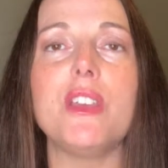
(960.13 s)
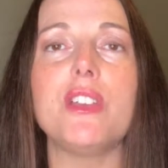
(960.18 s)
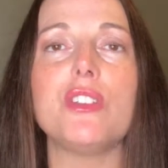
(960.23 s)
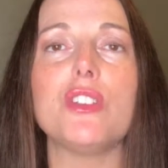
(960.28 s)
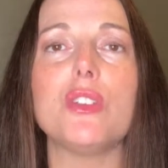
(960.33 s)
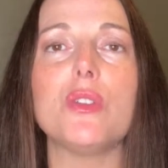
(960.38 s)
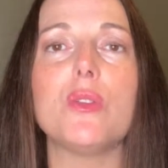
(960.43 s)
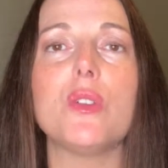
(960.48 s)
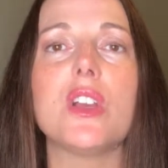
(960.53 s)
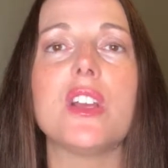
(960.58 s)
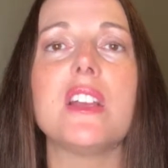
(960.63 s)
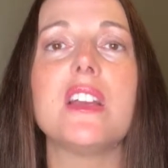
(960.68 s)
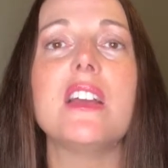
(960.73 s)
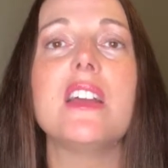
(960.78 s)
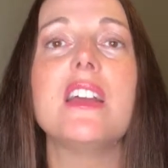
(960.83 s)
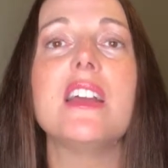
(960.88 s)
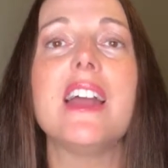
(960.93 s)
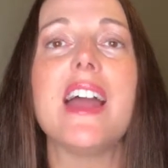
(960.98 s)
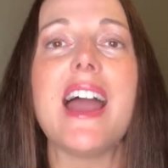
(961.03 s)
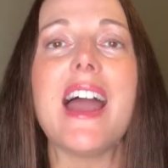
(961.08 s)
to
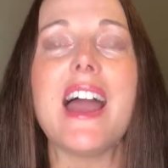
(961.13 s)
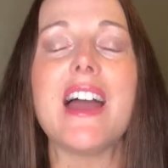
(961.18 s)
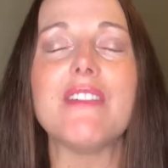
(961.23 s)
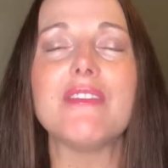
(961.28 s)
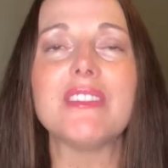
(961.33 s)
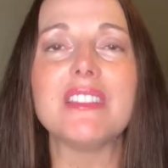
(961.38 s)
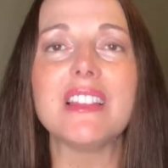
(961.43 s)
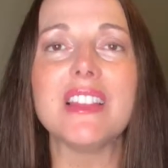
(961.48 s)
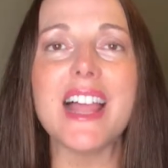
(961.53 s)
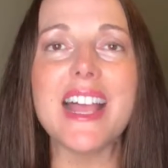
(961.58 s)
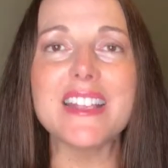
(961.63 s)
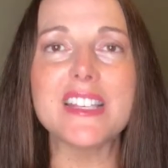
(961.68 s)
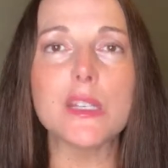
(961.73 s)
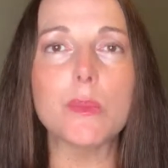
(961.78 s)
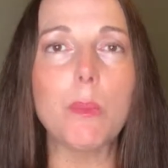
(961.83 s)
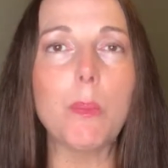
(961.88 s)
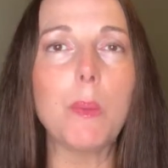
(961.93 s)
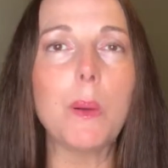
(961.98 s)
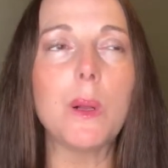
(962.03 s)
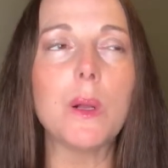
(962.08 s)
have less
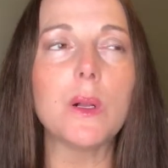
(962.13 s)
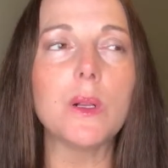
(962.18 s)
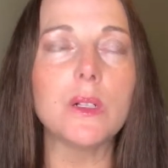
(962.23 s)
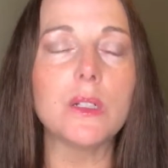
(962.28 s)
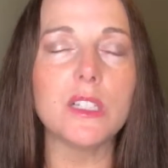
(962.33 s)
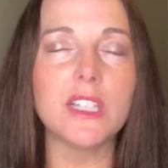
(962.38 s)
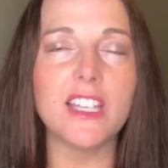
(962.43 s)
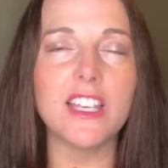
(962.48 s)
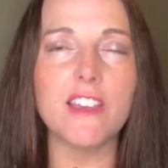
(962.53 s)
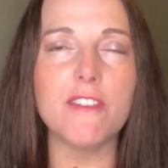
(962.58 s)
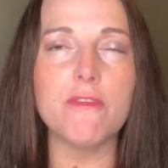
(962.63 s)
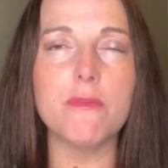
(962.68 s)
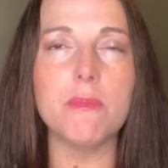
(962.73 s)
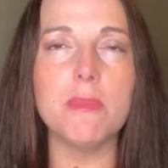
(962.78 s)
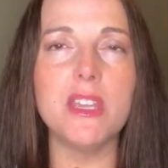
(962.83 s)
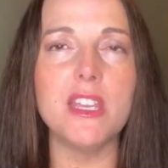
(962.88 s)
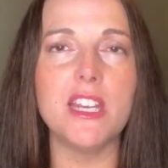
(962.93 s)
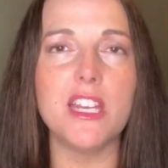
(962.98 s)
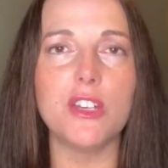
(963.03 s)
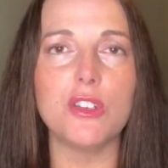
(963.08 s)
pull and give
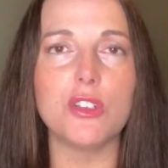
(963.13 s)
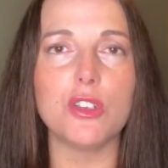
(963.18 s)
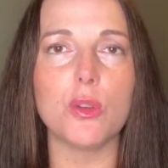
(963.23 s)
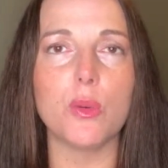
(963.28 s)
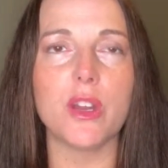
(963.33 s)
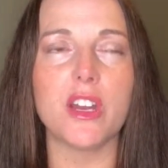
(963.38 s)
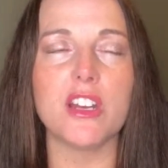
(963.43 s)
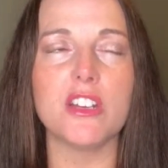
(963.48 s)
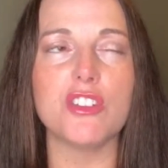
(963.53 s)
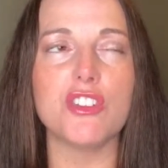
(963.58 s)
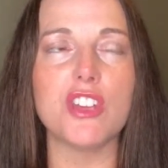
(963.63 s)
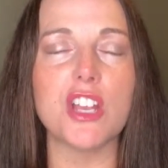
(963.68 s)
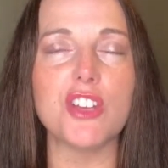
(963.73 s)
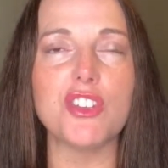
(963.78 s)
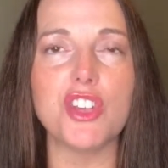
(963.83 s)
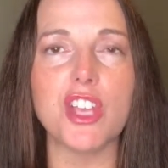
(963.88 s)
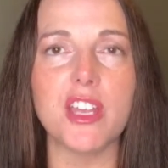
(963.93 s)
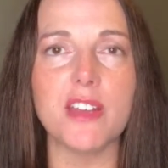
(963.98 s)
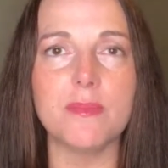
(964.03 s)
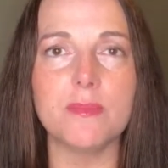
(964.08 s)
meaning to it and judge
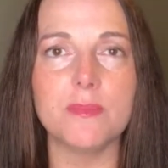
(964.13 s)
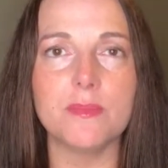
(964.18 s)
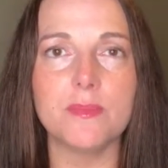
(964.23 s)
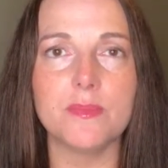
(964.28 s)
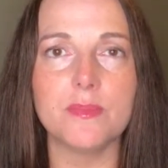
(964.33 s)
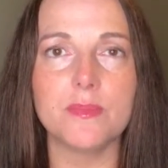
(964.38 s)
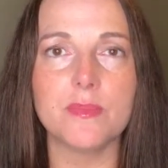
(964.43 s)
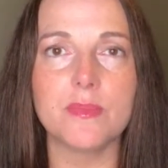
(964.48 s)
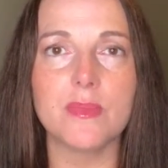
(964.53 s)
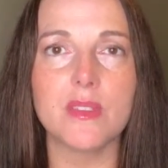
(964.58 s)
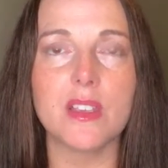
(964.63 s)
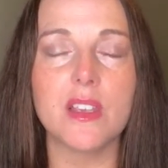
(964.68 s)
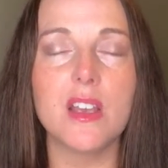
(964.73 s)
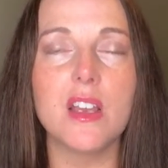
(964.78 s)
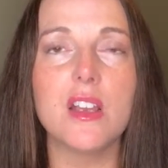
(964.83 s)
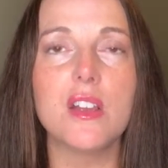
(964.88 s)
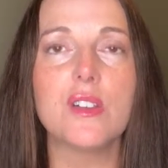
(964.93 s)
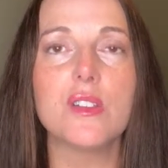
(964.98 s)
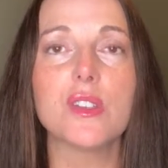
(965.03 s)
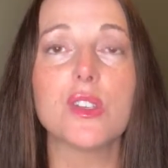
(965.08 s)
it.
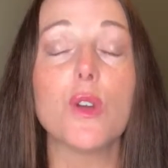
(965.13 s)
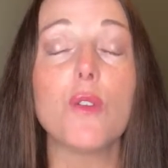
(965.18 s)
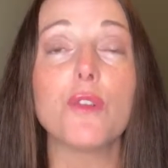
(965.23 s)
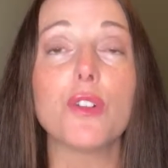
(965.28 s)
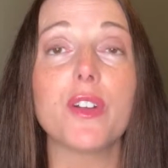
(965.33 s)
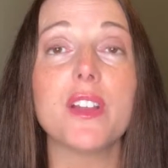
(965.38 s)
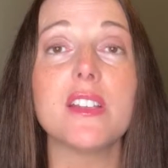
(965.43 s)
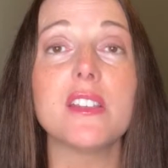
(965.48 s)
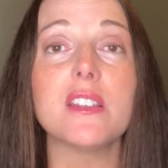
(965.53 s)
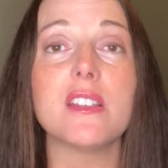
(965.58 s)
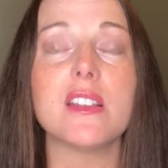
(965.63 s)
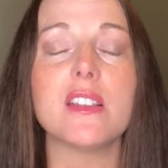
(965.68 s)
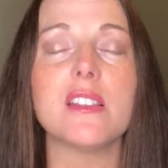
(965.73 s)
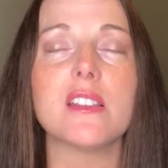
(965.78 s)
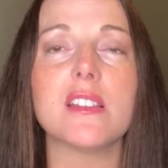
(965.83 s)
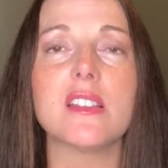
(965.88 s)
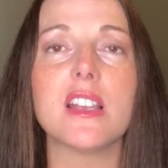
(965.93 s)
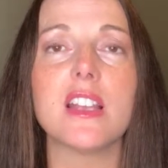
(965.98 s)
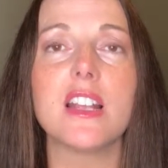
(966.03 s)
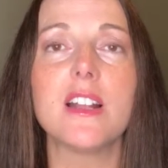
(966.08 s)
So for
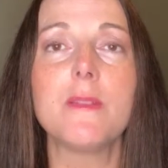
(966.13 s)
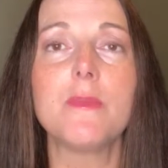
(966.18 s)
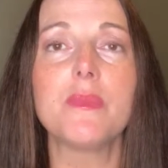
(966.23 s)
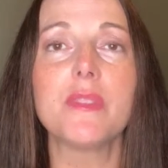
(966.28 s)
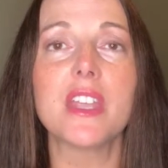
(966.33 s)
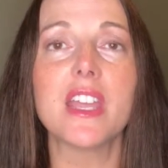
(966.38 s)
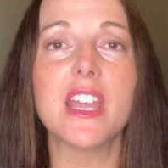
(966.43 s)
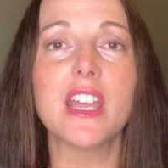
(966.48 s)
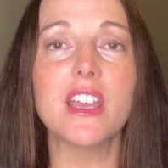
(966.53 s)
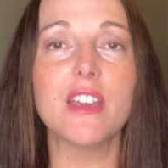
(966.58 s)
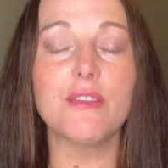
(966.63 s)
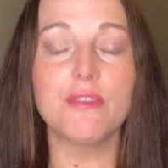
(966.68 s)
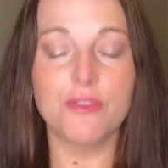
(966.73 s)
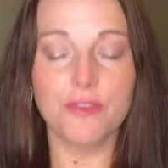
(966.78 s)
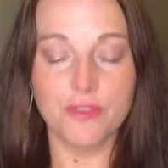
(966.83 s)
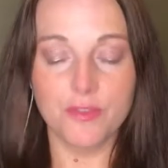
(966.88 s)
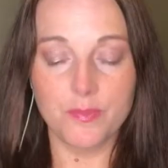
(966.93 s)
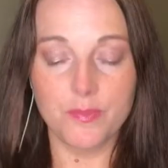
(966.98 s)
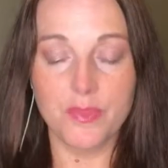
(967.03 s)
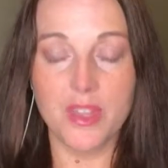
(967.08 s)
instance,
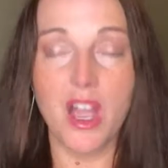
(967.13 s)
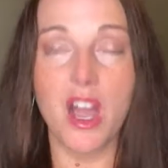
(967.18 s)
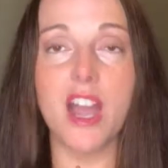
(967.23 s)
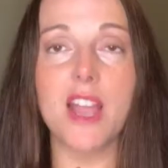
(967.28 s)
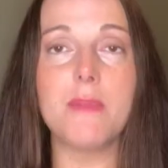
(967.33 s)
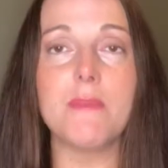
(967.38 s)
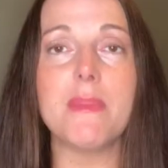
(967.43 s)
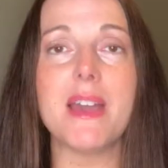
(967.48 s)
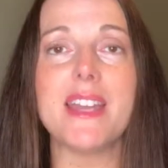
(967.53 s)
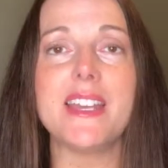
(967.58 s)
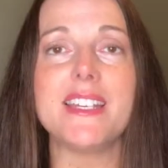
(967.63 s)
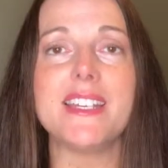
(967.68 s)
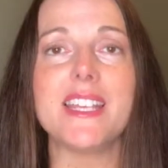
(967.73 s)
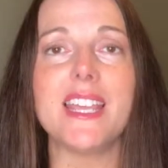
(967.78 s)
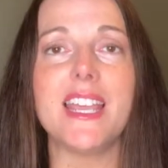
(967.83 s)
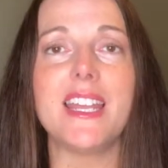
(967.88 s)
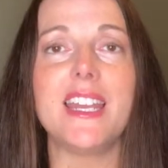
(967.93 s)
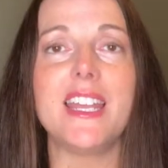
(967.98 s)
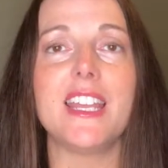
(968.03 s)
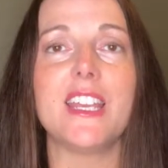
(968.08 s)
if I'm
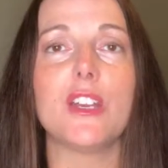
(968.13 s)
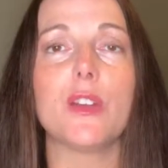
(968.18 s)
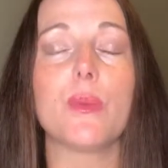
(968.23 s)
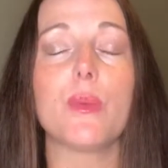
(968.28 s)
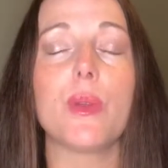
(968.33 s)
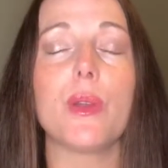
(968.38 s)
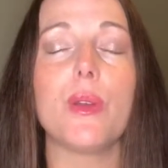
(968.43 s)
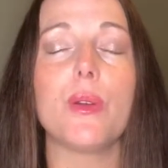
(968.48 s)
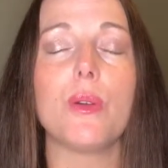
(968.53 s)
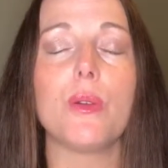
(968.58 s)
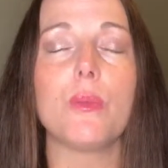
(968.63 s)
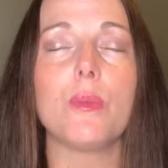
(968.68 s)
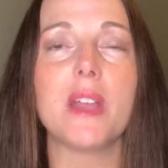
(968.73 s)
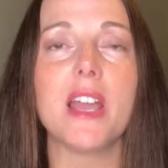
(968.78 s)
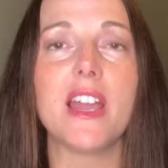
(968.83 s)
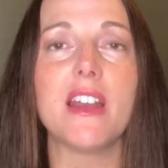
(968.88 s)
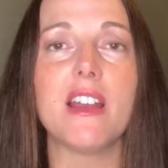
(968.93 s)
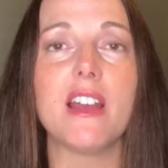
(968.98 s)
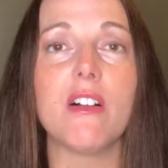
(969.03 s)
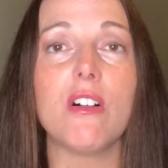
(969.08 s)
meditating in a room
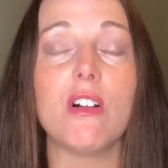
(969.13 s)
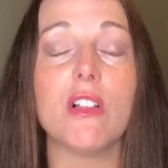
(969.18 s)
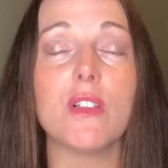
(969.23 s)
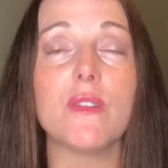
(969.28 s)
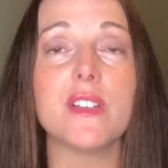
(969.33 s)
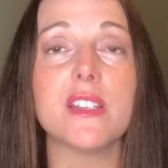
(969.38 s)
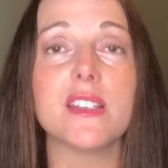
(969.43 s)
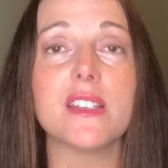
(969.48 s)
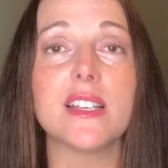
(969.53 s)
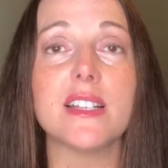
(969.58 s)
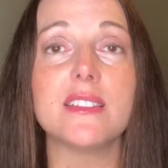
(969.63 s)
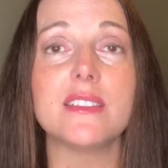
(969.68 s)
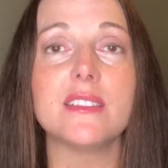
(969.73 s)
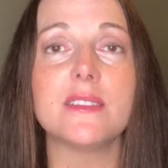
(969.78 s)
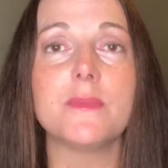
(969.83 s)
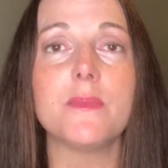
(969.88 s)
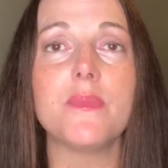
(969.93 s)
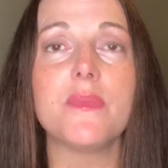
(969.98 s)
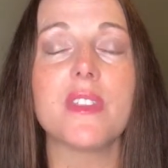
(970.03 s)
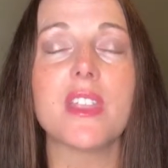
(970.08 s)
and all of a
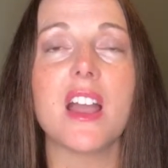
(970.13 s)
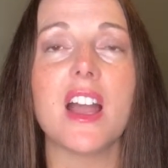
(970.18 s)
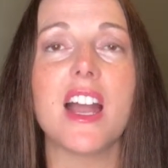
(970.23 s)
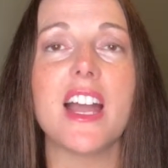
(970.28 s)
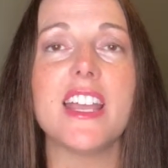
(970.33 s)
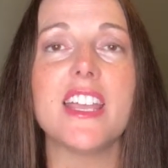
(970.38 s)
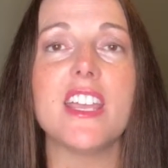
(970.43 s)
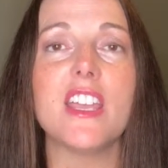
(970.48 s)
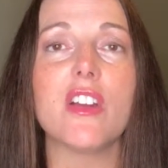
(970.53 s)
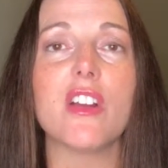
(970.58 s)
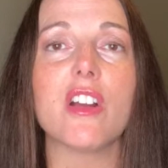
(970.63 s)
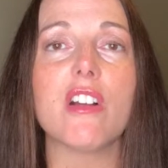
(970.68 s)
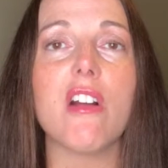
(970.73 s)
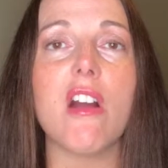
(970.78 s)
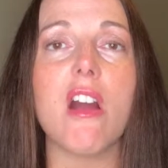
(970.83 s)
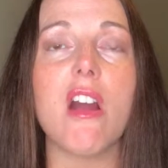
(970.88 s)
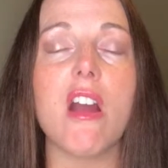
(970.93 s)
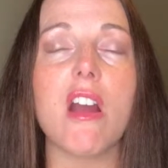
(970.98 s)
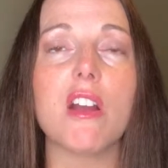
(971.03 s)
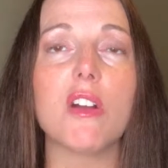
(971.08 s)
sudden I hear a
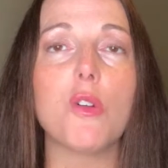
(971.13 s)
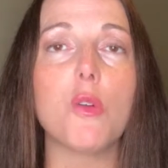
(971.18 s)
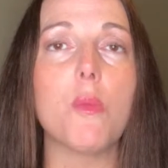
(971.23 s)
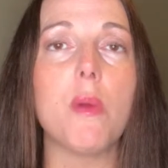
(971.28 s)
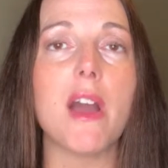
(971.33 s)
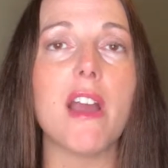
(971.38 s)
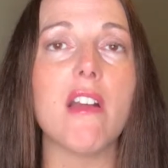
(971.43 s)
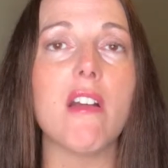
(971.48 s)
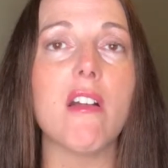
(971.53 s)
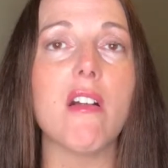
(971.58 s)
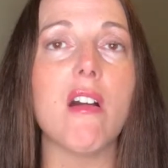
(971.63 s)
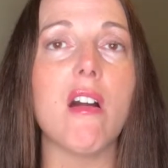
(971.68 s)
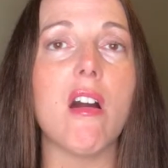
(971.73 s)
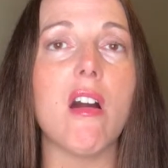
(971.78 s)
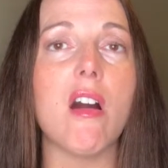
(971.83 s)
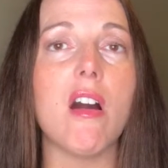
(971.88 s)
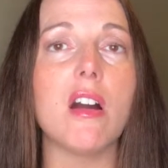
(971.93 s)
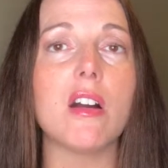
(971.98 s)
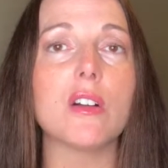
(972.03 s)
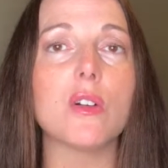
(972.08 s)
car go by or
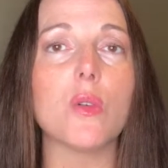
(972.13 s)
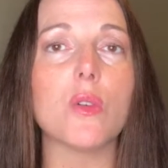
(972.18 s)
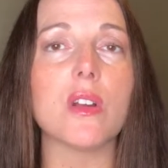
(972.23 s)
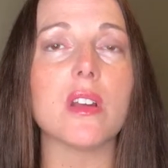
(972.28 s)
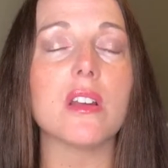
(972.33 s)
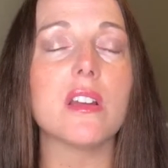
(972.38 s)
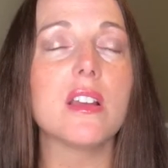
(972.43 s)
honk or